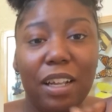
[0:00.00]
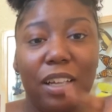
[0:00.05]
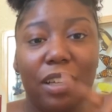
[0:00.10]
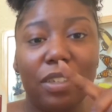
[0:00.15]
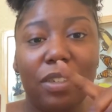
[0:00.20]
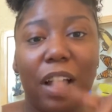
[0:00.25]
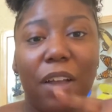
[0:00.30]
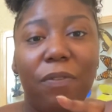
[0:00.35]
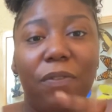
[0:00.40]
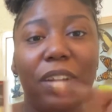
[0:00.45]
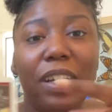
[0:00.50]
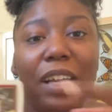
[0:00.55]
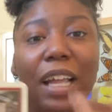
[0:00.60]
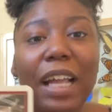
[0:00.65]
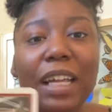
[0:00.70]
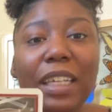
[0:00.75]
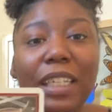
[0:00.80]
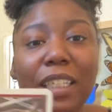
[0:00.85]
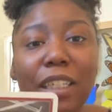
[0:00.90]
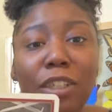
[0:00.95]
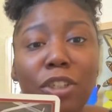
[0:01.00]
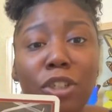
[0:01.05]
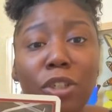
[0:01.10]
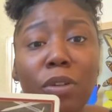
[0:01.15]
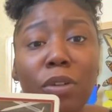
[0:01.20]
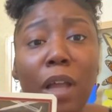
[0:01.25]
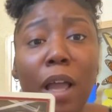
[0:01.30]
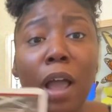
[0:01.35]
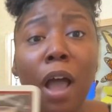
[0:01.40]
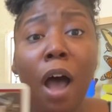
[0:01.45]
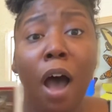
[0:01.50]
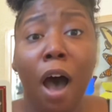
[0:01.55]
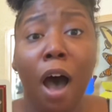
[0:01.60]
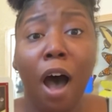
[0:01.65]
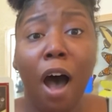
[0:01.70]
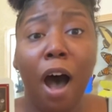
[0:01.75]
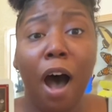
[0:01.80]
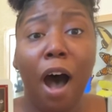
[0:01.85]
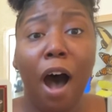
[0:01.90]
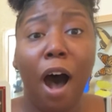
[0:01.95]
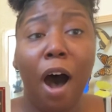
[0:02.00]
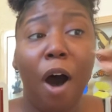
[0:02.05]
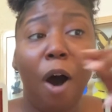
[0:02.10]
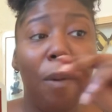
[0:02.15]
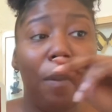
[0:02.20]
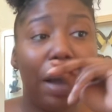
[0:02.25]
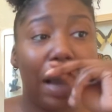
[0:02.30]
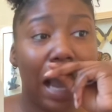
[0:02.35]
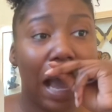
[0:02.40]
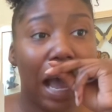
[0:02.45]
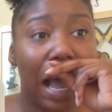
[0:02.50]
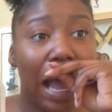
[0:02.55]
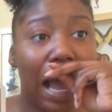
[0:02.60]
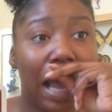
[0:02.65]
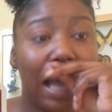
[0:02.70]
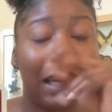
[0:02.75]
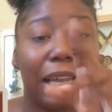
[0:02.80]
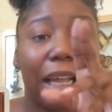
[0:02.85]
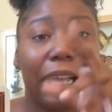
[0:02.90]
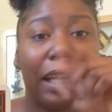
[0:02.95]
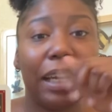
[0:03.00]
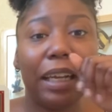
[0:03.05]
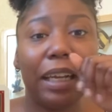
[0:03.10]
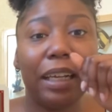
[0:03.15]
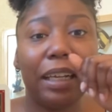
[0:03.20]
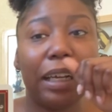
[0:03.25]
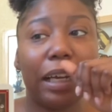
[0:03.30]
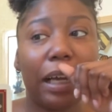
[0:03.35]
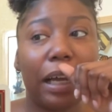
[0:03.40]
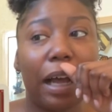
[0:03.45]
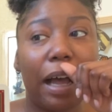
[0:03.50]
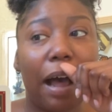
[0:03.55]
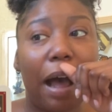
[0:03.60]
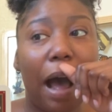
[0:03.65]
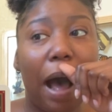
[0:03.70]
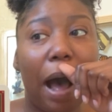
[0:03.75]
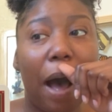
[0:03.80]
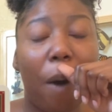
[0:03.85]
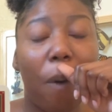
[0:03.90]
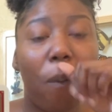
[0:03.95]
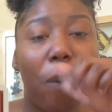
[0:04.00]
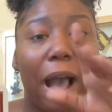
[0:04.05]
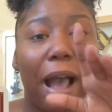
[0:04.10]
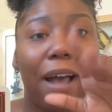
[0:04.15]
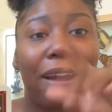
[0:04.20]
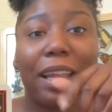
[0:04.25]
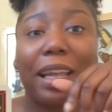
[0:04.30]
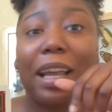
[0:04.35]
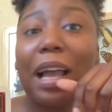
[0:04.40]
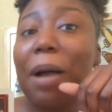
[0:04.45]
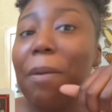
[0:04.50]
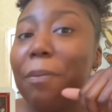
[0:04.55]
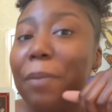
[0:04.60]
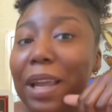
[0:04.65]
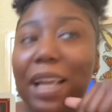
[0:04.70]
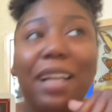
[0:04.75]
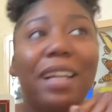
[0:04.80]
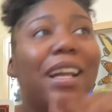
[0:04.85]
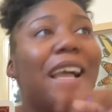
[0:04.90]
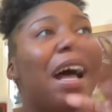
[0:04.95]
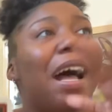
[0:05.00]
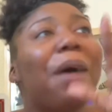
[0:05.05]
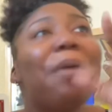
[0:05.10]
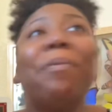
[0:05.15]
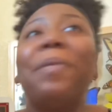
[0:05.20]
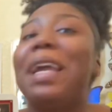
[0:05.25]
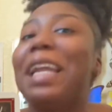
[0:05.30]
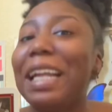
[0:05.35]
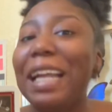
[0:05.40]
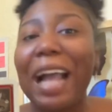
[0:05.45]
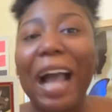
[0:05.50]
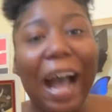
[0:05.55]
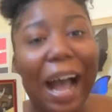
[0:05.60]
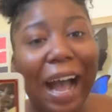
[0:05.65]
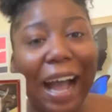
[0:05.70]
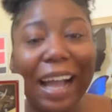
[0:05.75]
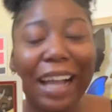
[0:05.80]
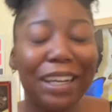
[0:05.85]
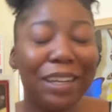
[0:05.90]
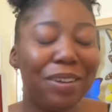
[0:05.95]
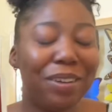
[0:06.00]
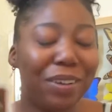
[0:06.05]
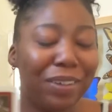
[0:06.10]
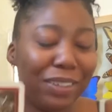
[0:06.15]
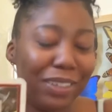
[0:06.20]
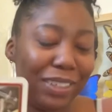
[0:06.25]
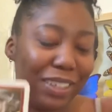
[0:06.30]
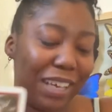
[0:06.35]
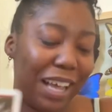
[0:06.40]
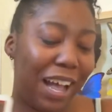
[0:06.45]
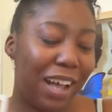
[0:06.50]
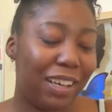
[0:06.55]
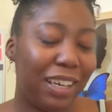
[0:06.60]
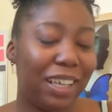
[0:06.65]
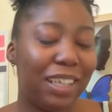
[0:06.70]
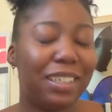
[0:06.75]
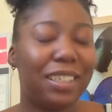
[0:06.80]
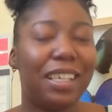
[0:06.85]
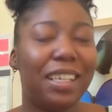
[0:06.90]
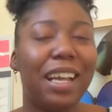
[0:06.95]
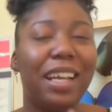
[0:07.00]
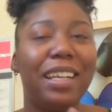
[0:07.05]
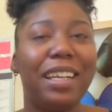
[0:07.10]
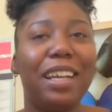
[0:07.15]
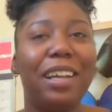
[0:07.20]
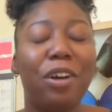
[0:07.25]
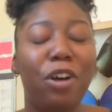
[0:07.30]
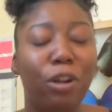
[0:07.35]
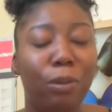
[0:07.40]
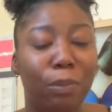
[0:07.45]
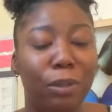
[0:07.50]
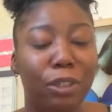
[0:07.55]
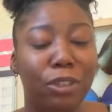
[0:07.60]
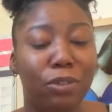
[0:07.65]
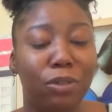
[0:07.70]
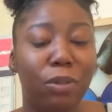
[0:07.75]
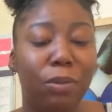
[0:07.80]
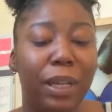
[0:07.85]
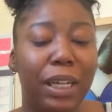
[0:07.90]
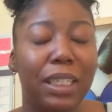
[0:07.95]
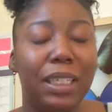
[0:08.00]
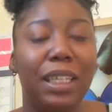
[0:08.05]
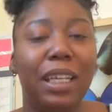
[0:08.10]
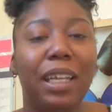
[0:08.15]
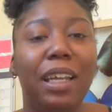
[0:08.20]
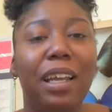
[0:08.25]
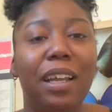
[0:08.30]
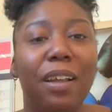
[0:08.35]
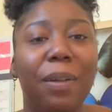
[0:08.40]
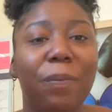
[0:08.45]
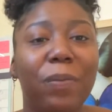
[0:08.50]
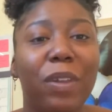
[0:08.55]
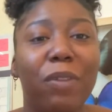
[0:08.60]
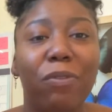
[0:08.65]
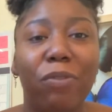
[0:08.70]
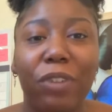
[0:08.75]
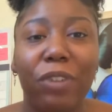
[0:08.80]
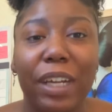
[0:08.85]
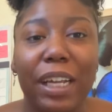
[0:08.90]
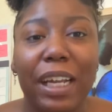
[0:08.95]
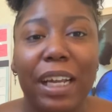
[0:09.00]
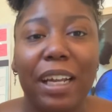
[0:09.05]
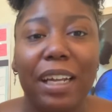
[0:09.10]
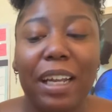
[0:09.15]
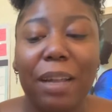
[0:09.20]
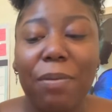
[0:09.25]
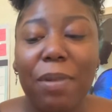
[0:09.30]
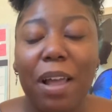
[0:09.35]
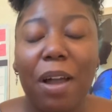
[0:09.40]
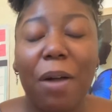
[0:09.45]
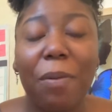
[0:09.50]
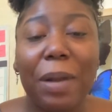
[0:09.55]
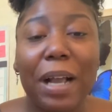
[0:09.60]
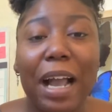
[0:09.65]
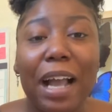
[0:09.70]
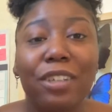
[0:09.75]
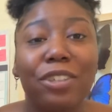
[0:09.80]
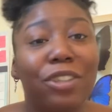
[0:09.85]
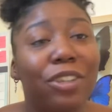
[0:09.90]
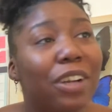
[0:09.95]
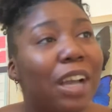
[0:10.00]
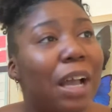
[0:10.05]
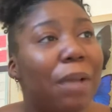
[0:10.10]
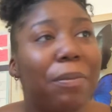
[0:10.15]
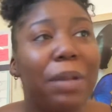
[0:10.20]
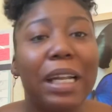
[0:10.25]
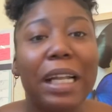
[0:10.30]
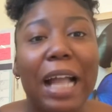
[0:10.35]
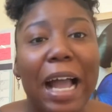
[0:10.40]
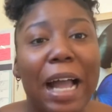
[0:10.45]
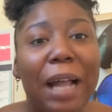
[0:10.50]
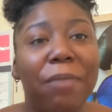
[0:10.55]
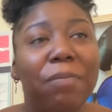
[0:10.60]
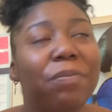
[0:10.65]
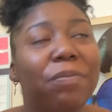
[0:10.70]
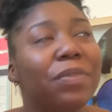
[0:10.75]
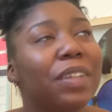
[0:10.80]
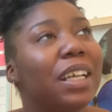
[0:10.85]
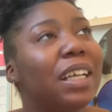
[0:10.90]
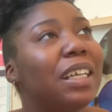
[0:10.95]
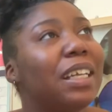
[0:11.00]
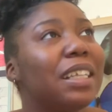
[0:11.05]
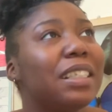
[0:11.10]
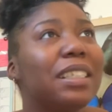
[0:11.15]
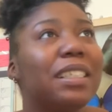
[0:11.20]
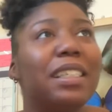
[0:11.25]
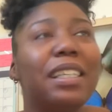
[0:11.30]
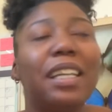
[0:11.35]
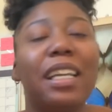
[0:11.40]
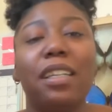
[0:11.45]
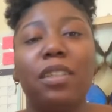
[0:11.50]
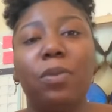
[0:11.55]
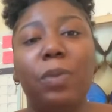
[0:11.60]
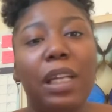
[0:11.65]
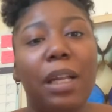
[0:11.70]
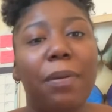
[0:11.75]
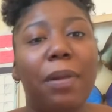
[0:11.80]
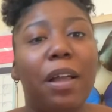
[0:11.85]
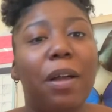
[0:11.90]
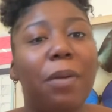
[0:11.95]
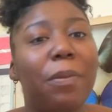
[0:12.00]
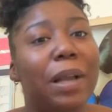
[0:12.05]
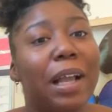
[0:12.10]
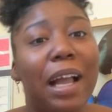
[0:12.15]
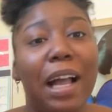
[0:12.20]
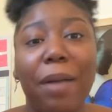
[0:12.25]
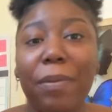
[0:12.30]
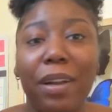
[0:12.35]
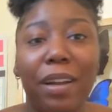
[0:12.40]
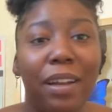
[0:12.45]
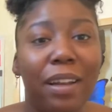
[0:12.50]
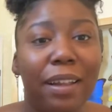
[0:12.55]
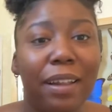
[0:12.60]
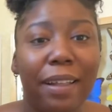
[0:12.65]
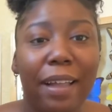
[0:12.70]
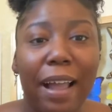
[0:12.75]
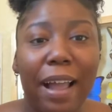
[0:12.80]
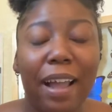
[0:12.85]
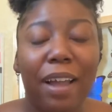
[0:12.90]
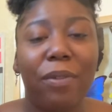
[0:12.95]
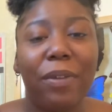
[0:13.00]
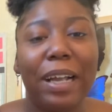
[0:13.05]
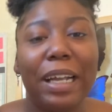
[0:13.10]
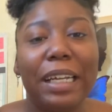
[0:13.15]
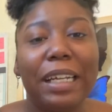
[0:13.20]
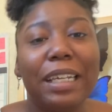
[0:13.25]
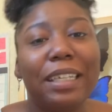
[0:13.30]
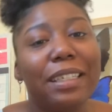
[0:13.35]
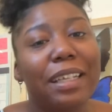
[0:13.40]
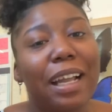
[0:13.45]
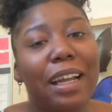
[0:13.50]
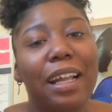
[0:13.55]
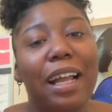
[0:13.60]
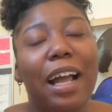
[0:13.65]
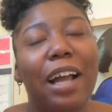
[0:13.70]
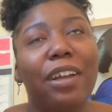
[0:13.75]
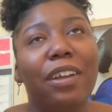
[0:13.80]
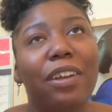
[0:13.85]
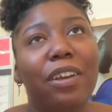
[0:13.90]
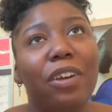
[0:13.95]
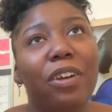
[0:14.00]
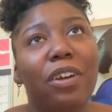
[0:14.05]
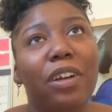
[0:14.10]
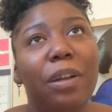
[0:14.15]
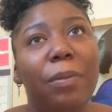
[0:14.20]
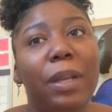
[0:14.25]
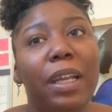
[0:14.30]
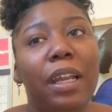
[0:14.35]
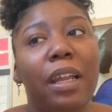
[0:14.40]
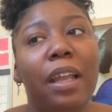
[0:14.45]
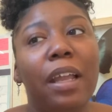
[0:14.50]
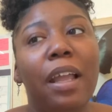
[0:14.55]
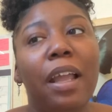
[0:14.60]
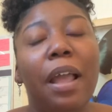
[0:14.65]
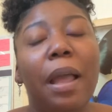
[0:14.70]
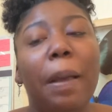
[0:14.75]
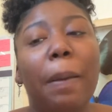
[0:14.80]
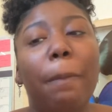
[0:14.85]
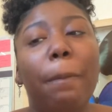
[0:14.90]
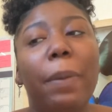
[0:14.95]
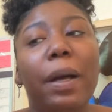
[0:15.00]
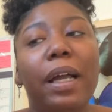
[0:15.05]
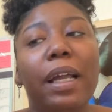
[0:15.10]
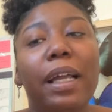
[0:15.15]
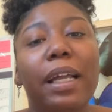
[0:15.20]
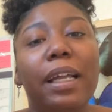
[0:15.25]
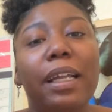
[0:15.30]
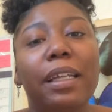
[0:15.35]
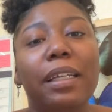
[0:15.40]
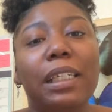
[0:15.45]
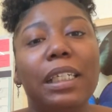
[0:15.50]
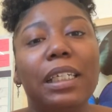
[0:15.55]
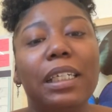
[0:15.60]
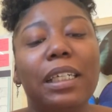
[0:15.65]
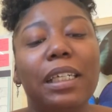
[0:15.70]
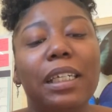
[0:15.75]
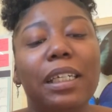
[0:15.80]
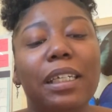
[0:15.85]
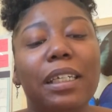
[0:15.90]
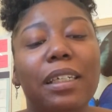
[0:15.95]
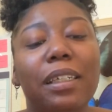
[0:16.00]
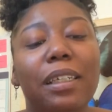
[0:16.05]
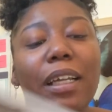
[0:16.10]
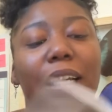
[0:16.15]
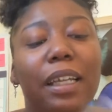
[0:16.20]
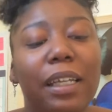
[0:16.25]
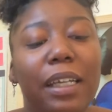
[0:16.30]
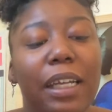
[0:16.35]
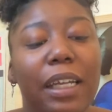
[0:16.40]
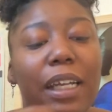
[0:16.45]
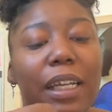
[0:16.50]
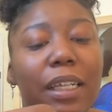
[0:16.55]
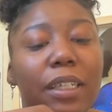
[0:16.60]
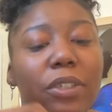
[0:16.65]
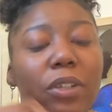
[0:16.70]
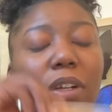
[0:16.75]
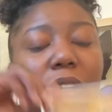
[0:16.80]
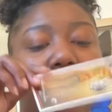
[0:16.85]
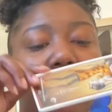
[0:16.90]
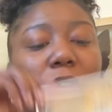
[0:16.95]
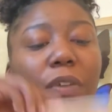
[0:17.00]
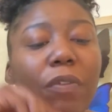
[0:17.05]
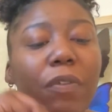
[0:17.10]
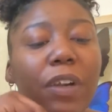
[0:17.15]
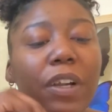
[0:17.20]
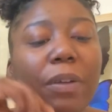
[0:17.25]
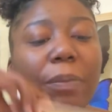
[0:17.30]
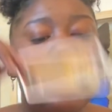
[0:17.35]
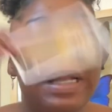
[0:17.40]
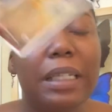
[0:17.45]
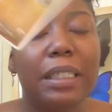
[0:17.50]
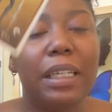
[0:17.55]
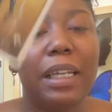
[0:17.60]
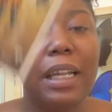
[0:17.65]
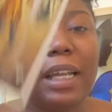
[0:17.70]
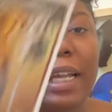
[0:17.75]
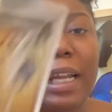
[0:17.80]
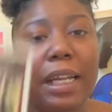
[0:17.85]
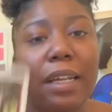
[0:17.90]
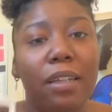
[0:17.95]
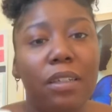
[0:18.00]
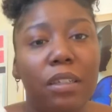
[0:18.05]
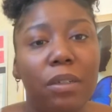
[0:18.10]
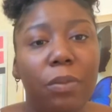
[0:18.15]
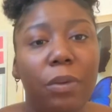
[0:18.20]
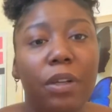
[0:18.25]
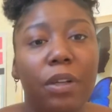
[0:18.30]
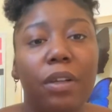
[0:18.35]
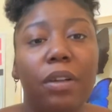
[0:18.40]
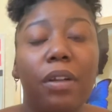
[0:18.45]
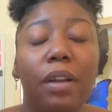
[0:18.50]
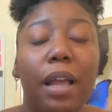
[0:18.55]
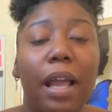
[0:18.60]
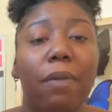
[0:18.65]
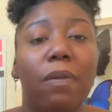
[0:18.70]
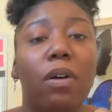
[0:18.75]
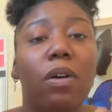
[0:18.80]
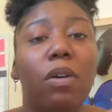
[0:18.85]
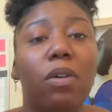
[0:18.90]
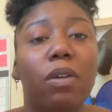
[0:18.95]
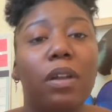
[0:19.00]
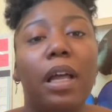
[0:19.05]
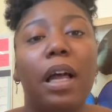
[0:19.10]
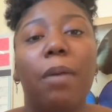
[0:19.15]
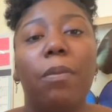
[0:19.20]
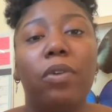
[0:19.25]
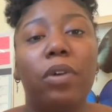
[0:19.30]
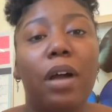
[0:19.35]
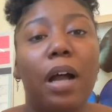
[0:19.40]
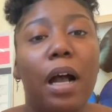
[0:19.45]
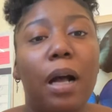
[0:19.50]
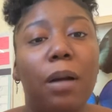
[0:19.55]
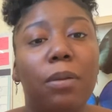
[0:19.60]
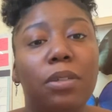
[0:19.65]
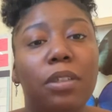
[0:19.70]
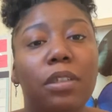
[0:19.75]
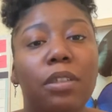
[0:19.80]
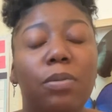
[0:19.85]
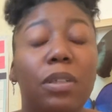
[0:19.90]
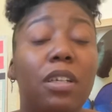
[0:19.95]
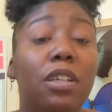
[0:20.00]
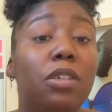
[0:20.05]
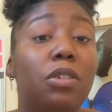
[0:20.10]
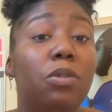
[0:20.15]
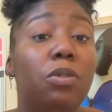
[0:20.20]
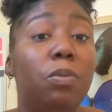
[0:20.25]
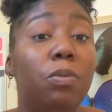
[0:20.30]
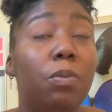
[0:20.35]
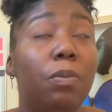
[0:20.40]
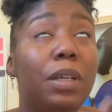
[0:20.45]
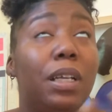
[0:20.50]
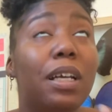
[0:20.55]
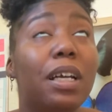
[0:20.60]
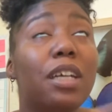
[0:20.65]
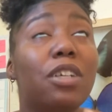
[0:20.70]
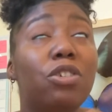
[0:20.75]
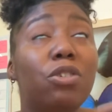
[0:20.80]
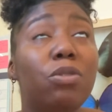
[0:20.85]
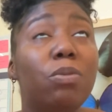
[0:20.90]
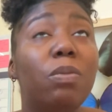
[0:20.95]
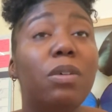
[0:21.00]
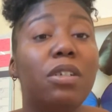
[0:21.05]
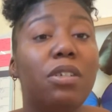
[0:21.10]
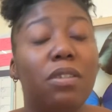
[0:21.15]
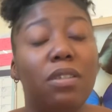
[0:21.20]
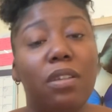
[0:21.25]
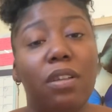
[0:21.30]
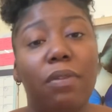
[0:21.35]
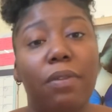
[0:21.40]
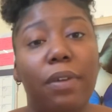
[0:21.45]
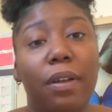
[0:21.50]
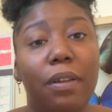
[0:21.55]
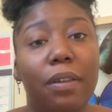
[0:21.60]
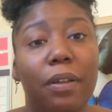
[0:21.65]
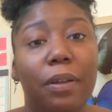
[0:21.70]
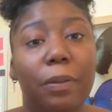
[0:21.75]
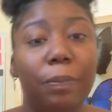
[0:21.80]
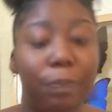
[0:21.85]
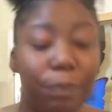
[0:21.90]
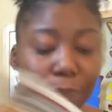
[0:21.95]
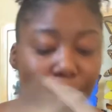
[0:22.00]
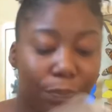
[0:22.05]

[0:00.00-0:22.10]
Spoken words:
So I feel like this is you like, oh my God, like, wow, like I met a guy. You know how that's like their hopeless romantic friend. They be like, oh my God, girl, I met a guy. Next week they be like, oh my God, I met another guy, right? That's kind of how you're gonna be. But again, it's gonna revert back to that energy where you're gonna have a whole lot more options because you put yourself out there.